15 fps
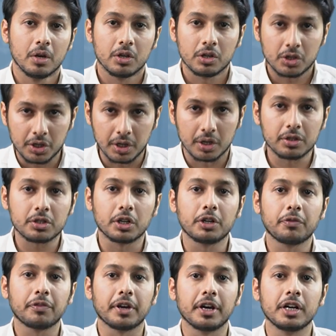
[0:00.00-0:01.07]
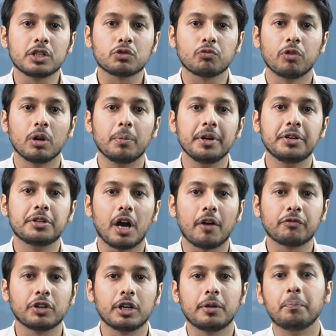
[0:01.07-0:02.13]
Share certificates will be
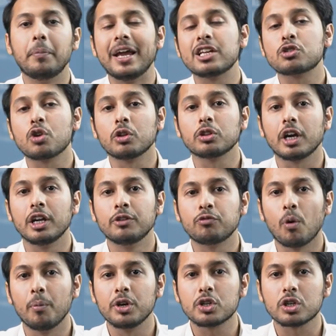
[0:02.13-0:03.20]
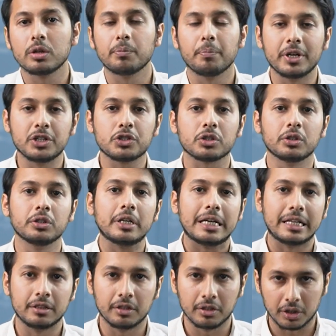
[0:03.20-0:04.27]
drafted based on the information mentioned
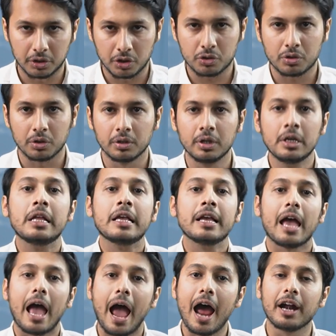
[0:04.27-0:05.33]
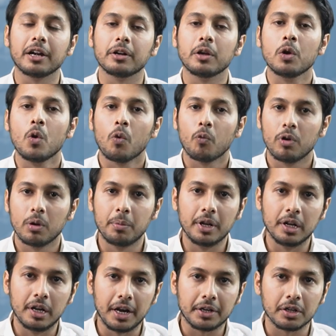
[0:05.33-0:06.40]
in the register and will be
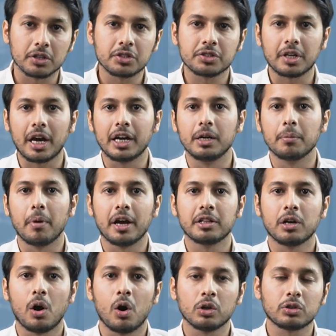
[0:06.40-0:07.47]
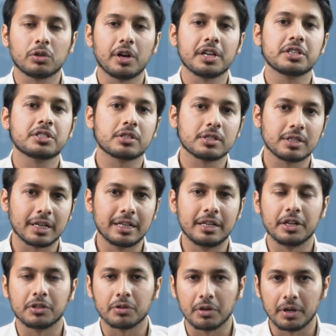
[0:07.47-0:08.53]
later signed by the authorized
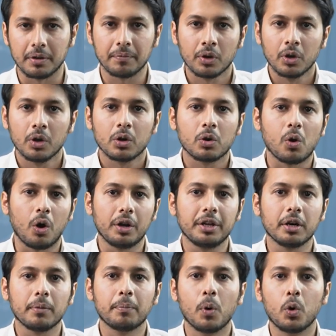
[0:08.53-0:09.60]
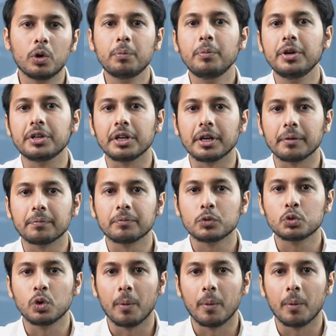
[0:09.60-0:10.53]
signatory. Calling a board meeting to